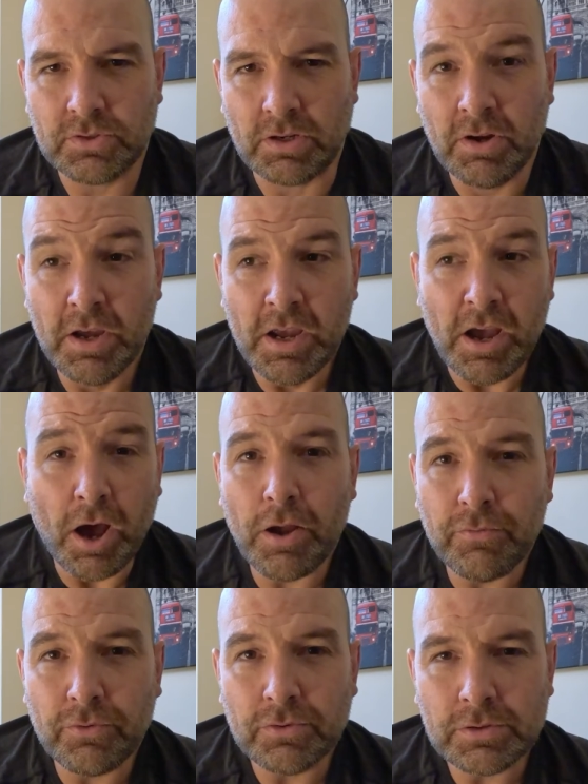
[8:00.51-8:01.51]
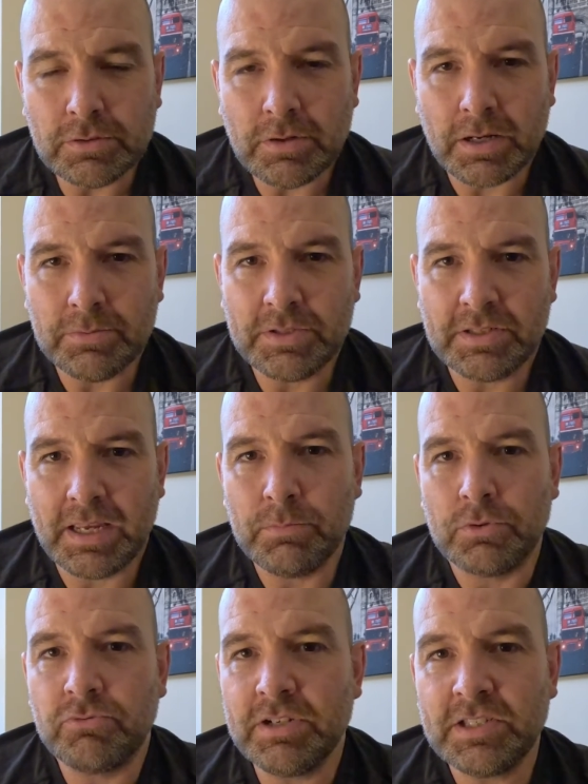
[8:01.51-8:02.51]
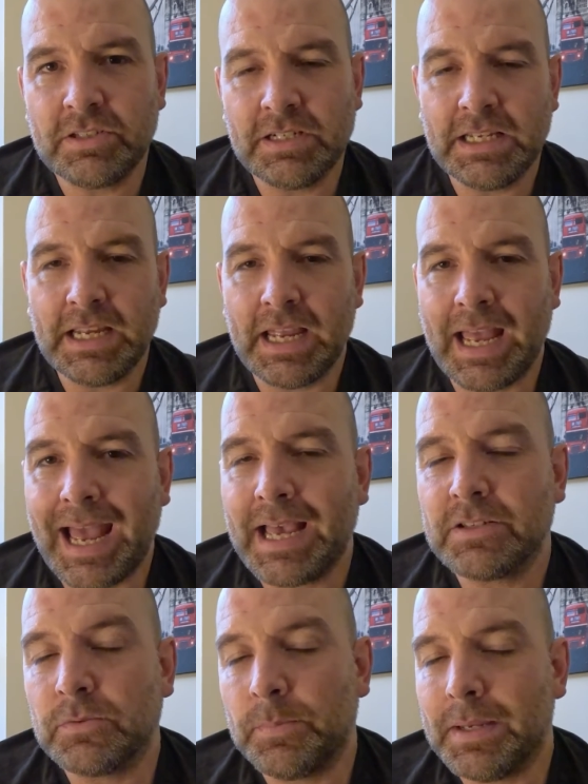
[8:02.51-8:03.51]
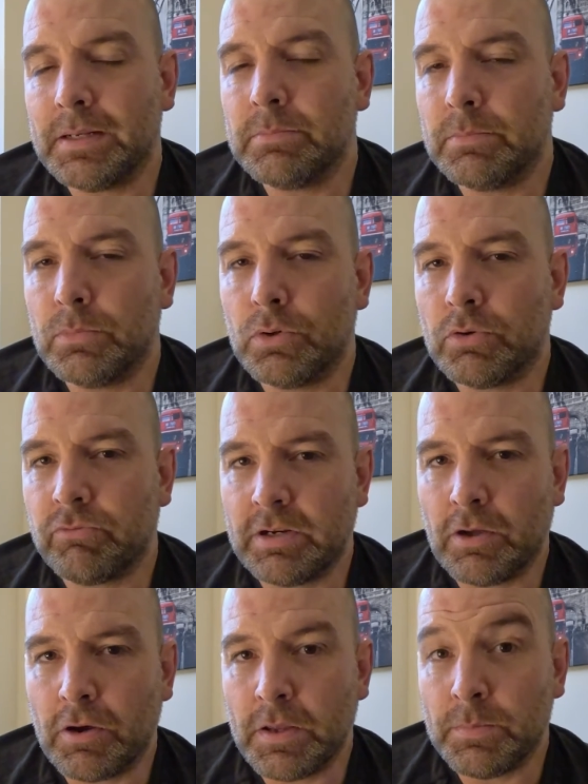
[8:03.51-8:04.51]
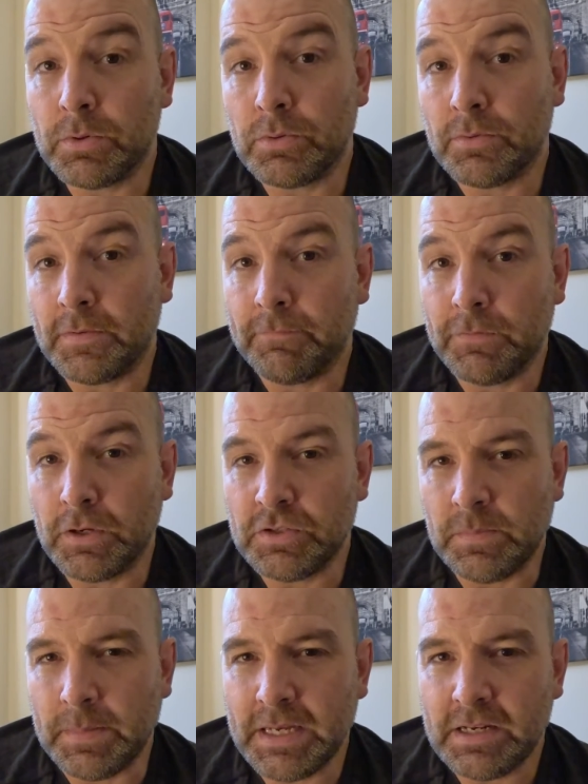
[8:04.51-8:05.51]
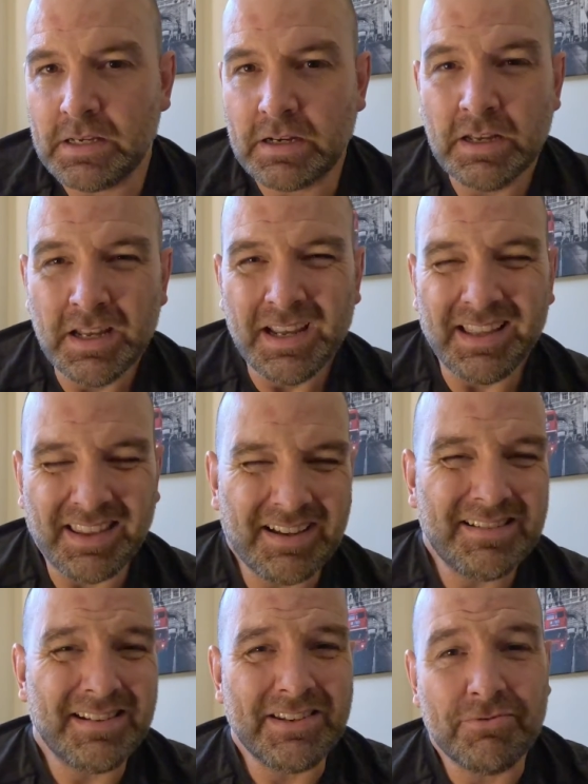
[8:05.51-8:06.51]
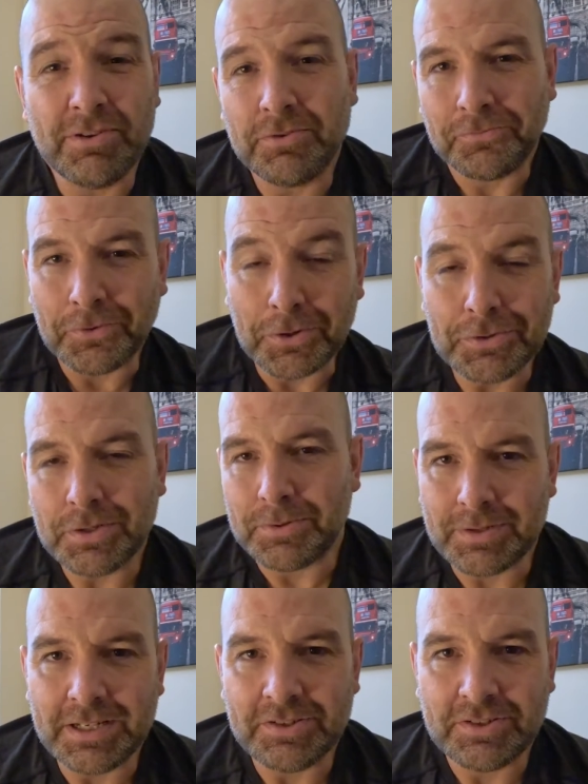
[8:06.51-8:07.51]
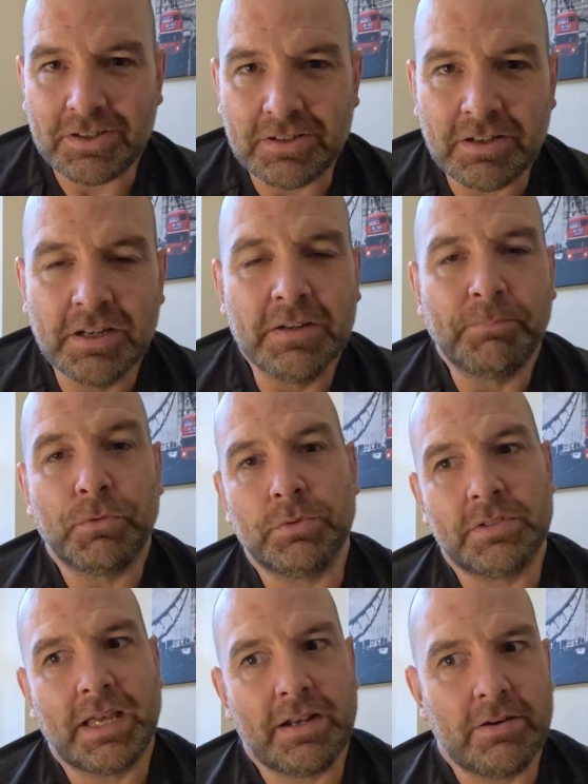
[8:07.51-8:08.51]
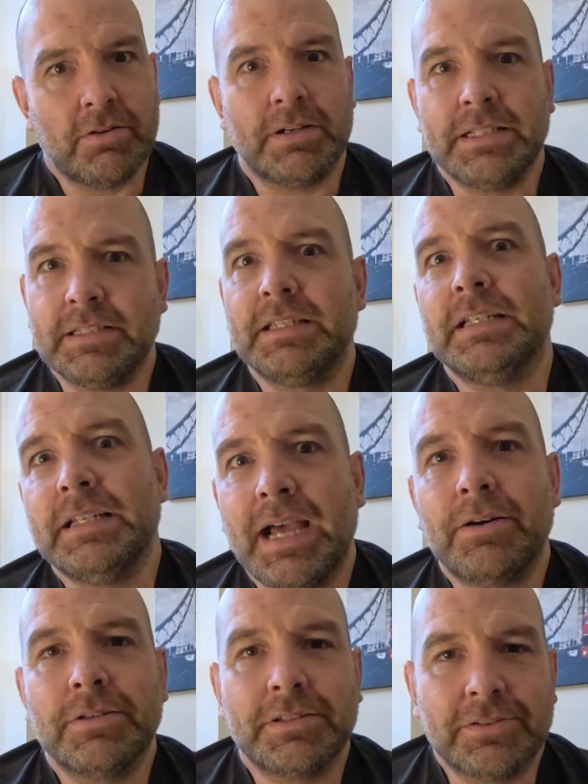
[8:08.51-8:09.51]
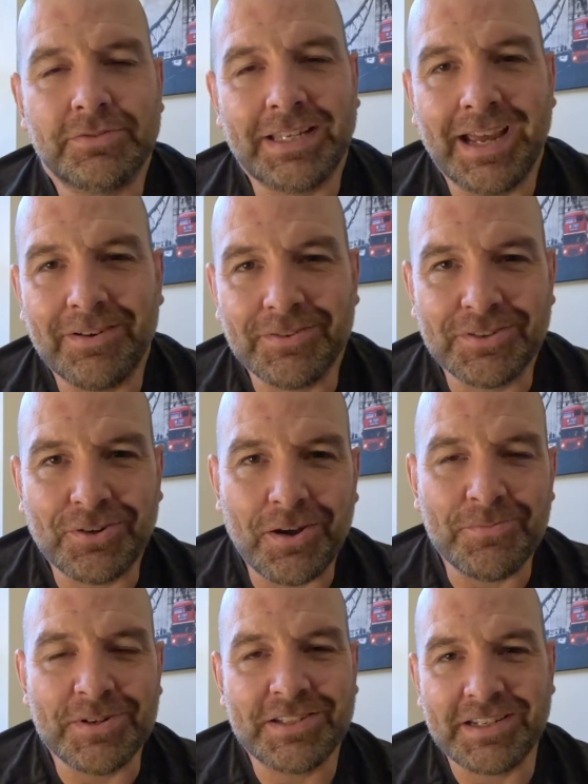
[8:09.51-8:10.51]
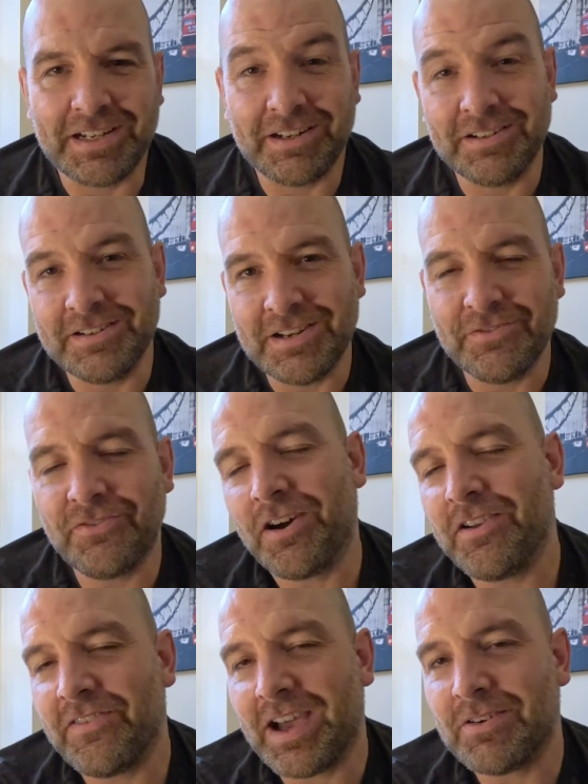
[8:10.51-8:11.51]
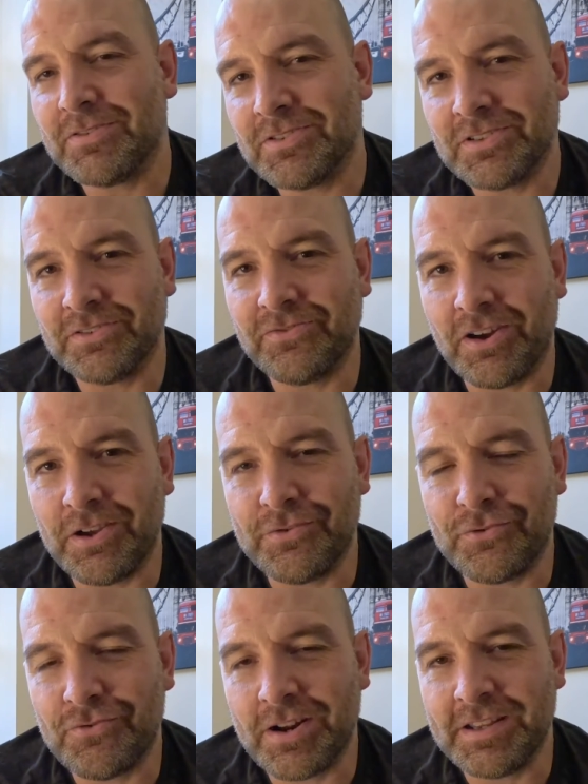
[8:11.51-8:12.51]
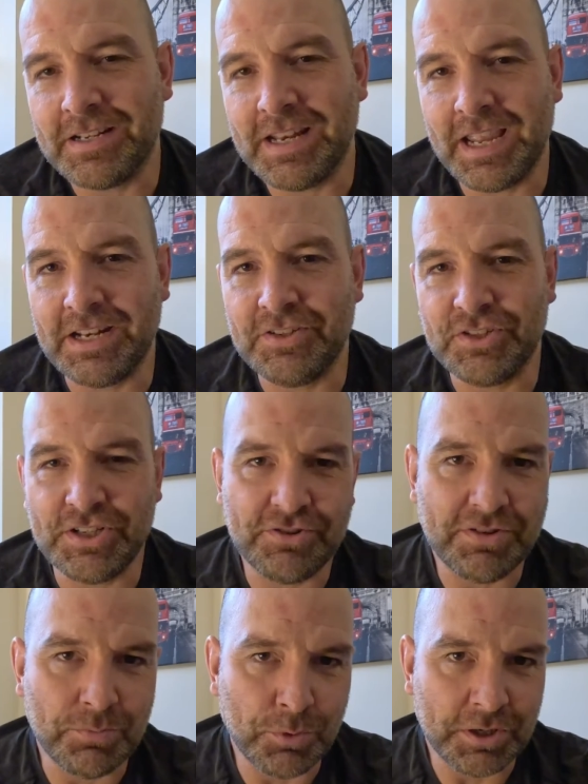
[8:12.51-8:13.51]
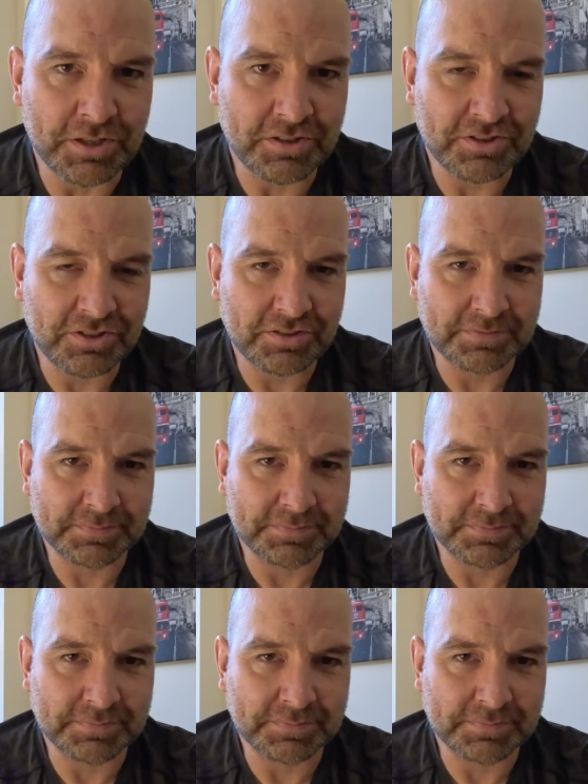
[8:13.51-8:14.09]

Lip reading: So overall, I would say more recently it has been more reliable than Virgin Media. The only real notable issue was that 19 hours of downtime, which included 5 hours of overrunning engineering works.